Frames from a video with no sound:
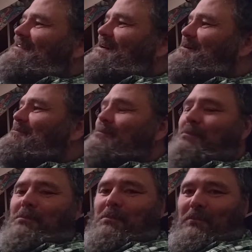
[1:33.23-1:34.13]
I'm
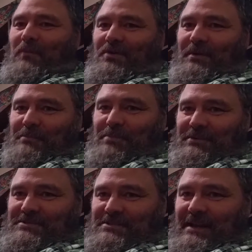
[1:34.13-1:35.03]
going to pull
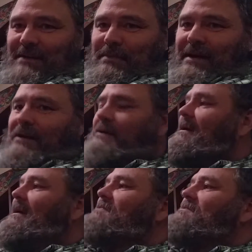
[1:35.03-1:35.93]
the slide back,
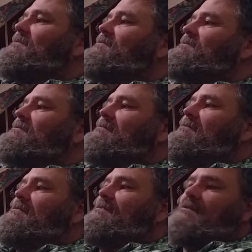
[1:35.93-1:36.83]
okay, so
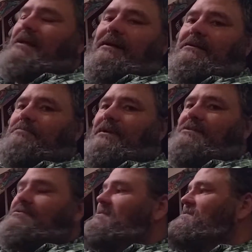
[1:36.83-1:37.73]
it's locked in
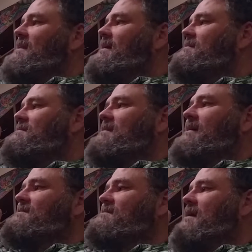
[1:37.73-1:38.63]
place with the
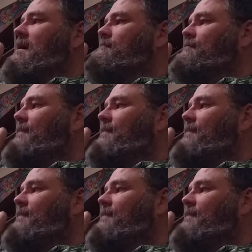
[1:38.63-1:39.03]
slide stop.